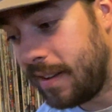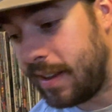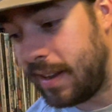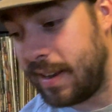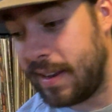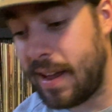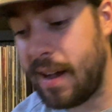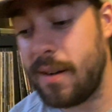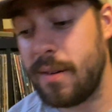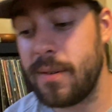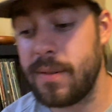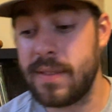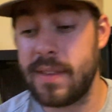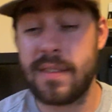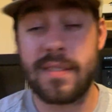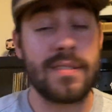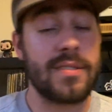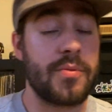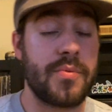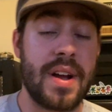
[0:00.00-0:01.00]
Now, this
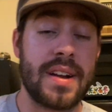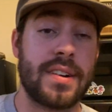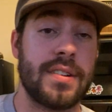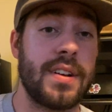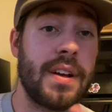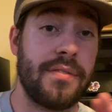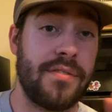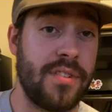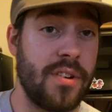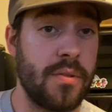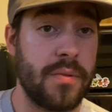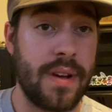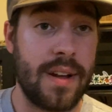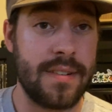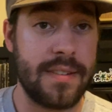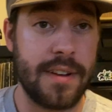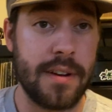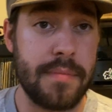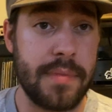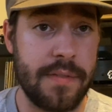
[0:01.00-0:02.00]
is a record I've shown on
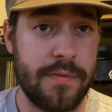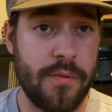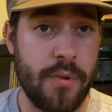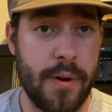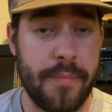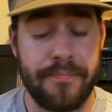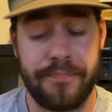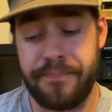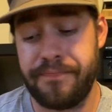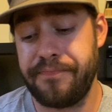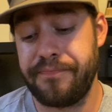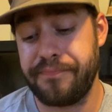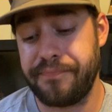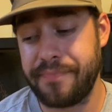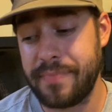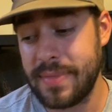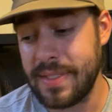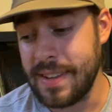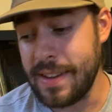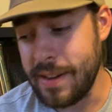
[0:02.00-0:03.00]
here before.
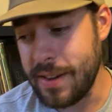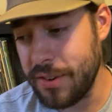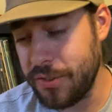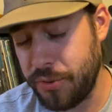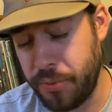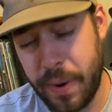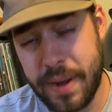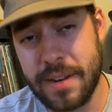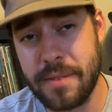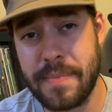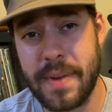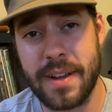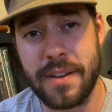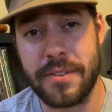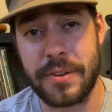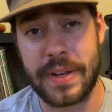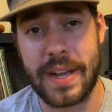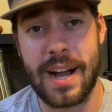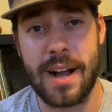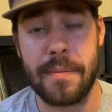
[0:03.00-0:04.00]
Traded my other
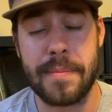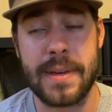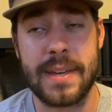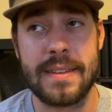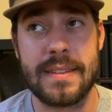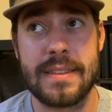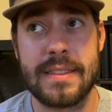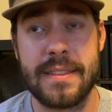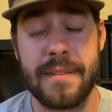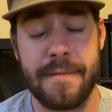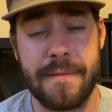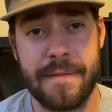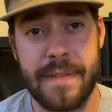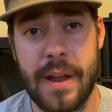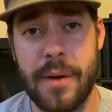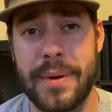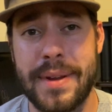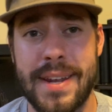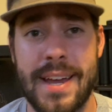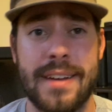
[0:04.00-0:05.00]
copy. The
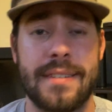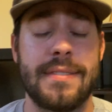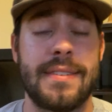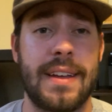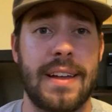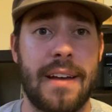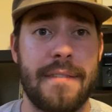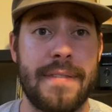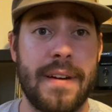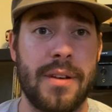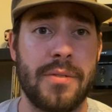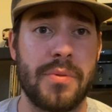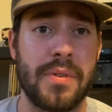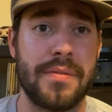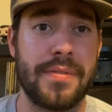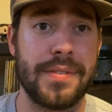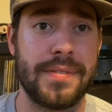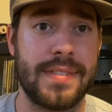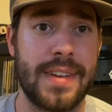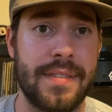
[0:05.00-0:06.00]
very next day, I found one
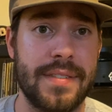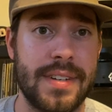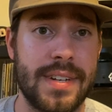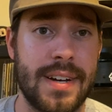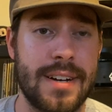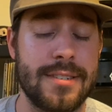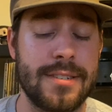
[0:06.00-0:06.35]
for $7.